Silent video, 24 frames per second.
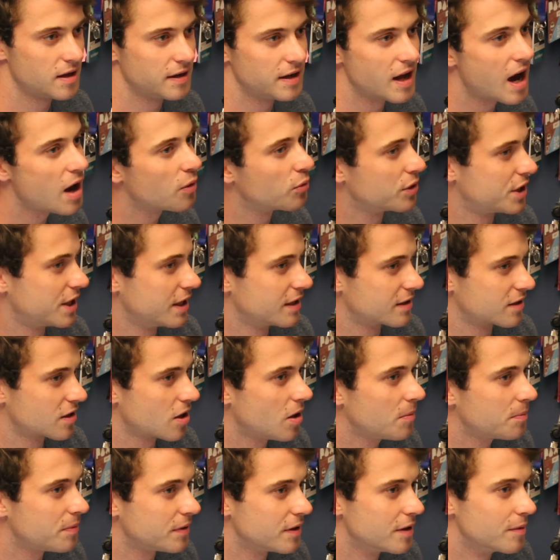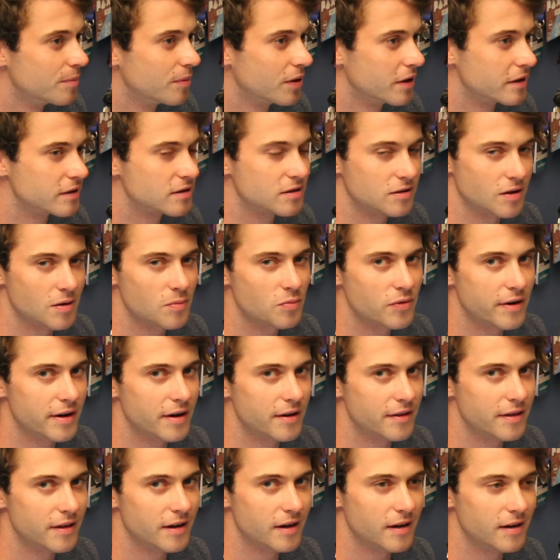Not with this company, but
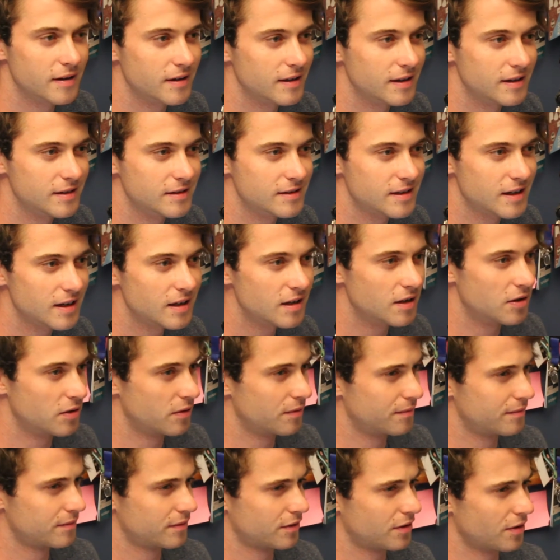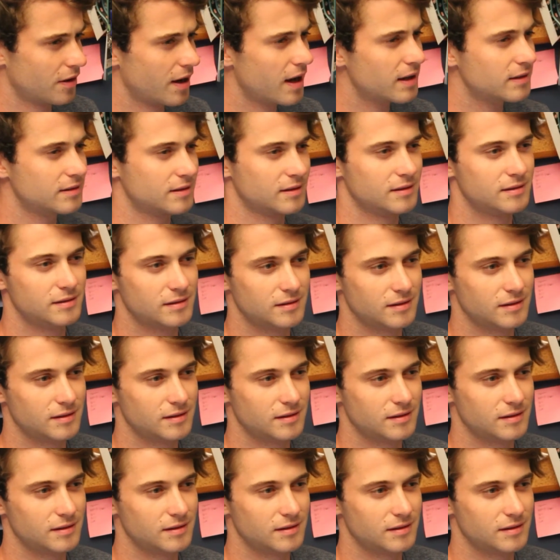somewhere there he's hidden. Correct?